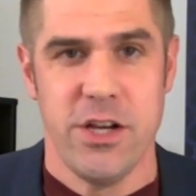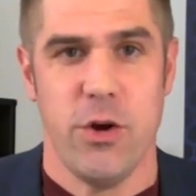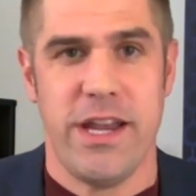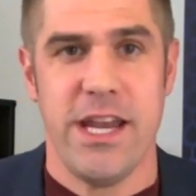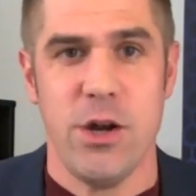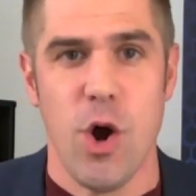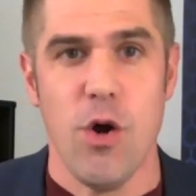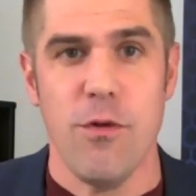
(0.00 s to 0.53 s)
You know,
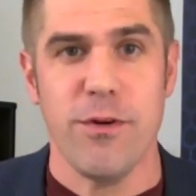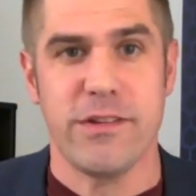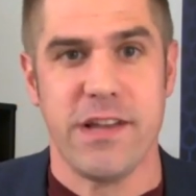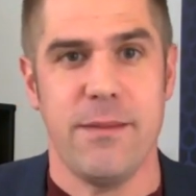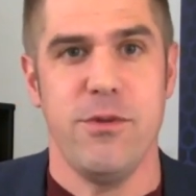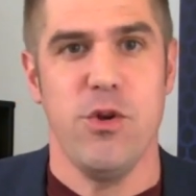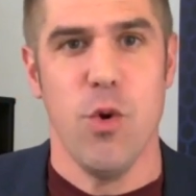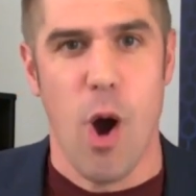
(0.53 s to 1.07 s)
in
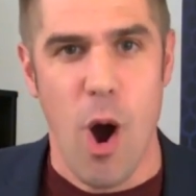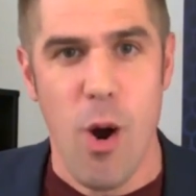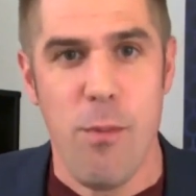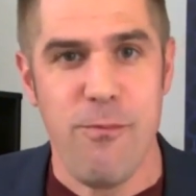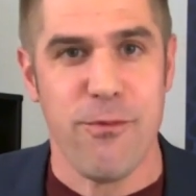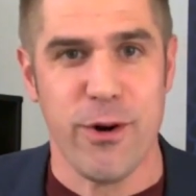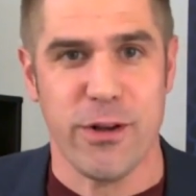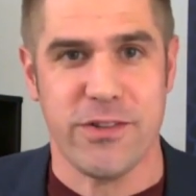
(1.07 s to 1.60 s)
overtime, you
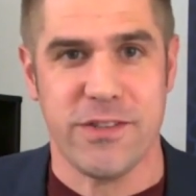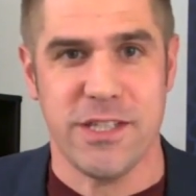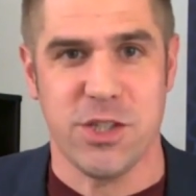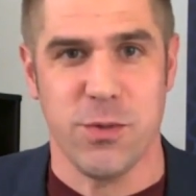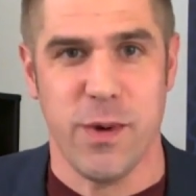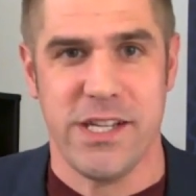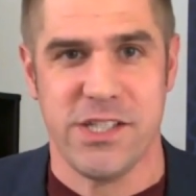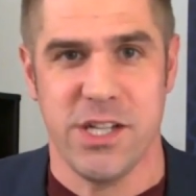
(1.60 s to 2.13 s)
hope for a
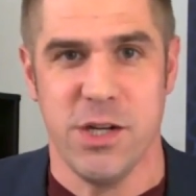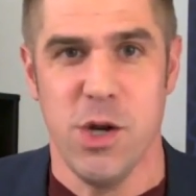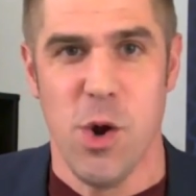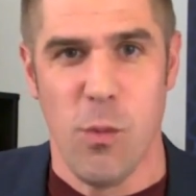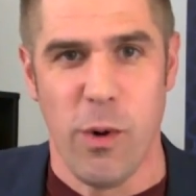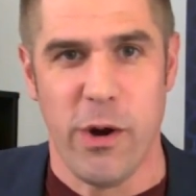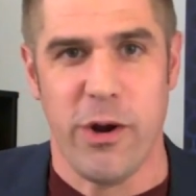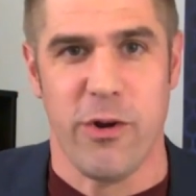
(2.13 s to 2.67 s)
situation
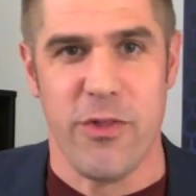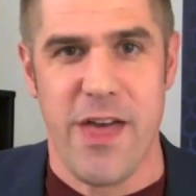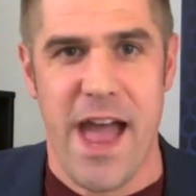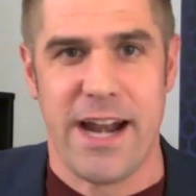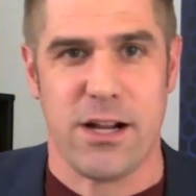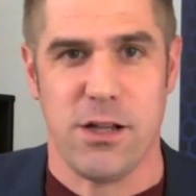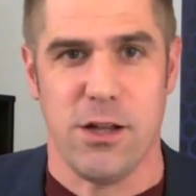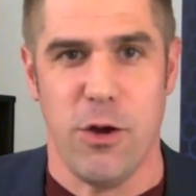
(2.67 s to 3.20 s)
where you're
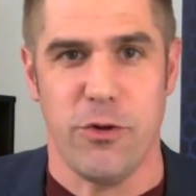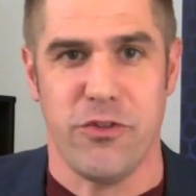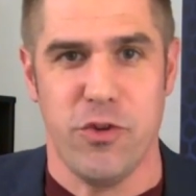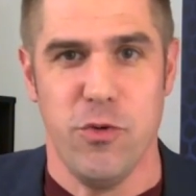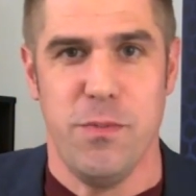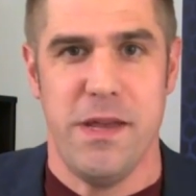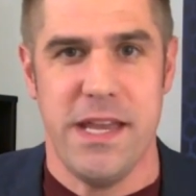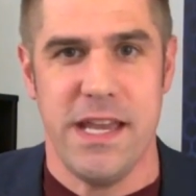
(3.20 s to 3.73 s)
that close
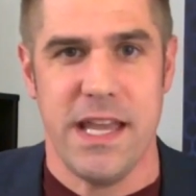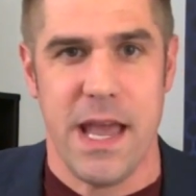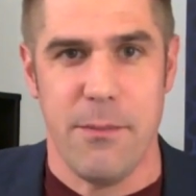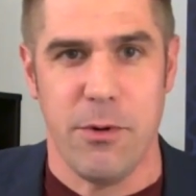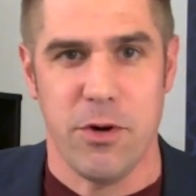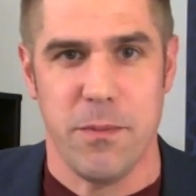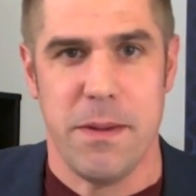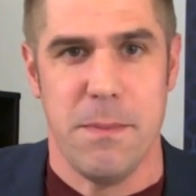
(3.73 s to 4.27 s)
to being
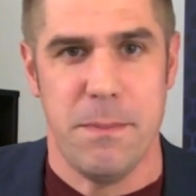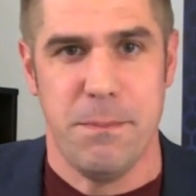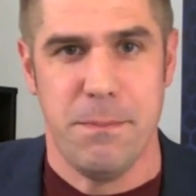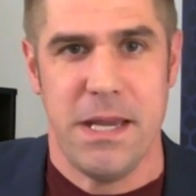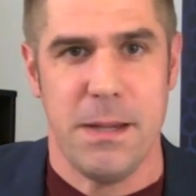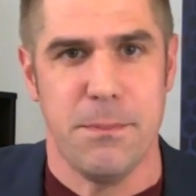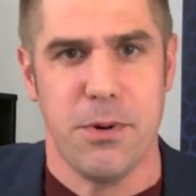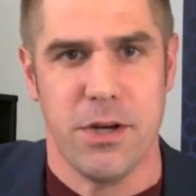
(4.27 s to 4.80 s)
able to be
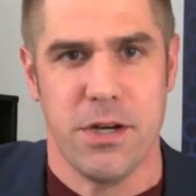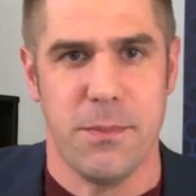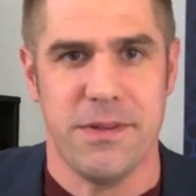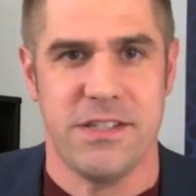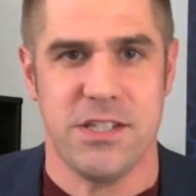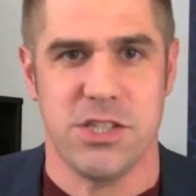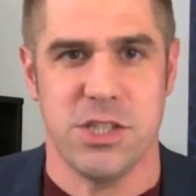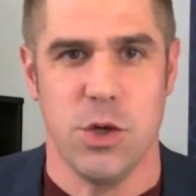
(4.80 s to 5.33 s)
being put in a
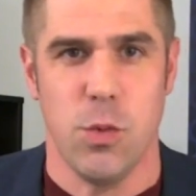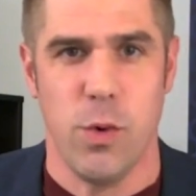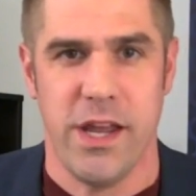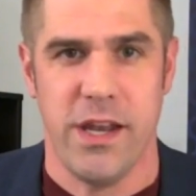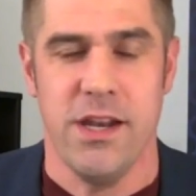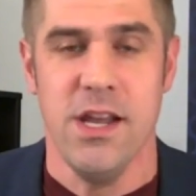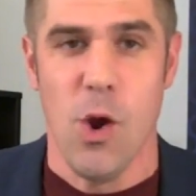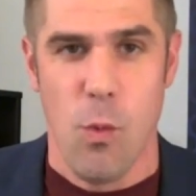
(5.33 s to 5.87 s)
position to
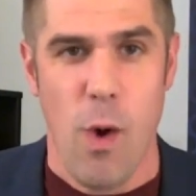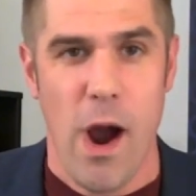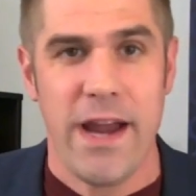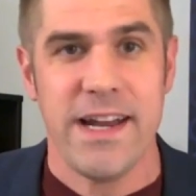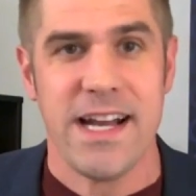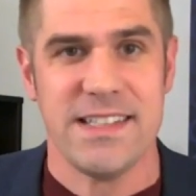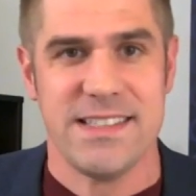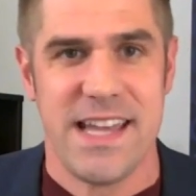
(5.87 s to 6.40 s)
win.
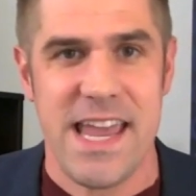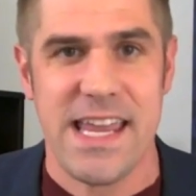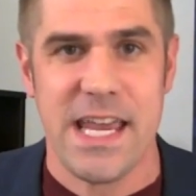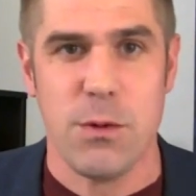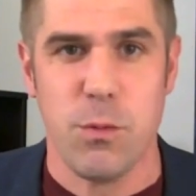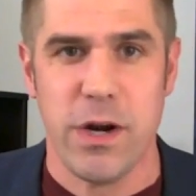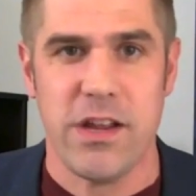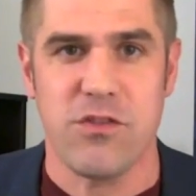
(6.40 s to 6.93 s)
Why not
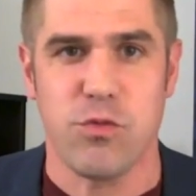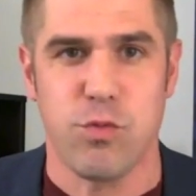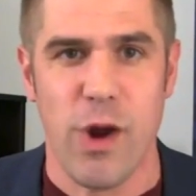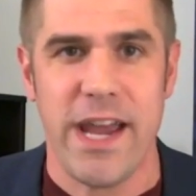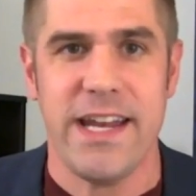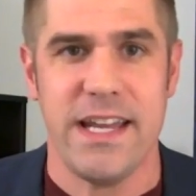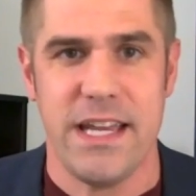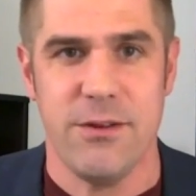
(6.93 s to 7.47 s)
take it when it's
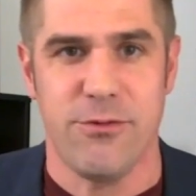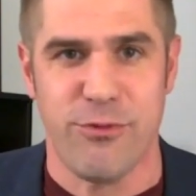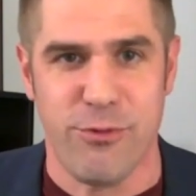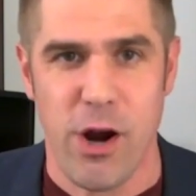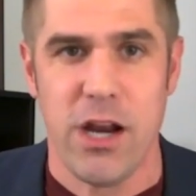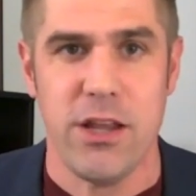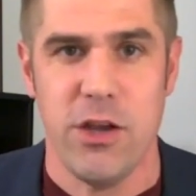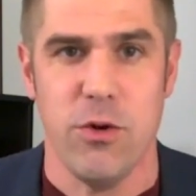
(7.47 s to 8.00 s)
right in
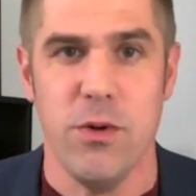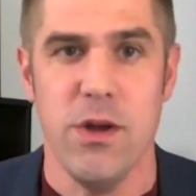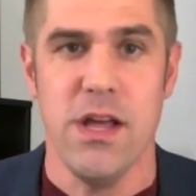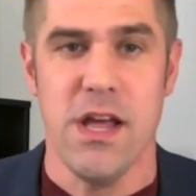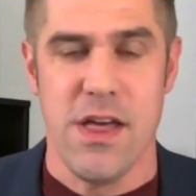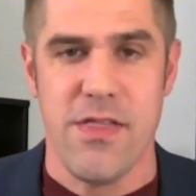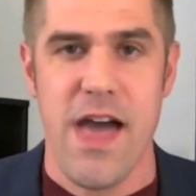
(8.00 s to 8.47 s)
front of you?